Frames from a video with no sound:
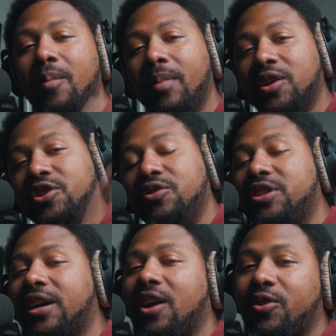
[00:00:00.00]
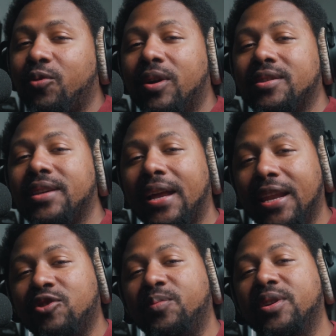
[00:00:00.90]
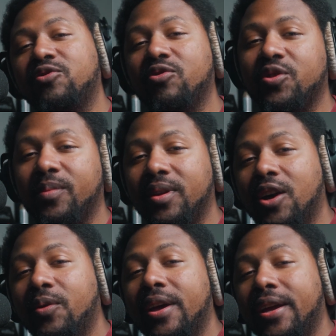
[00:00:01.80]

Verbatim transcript: Make sure you check out their website. Links will be in the description below.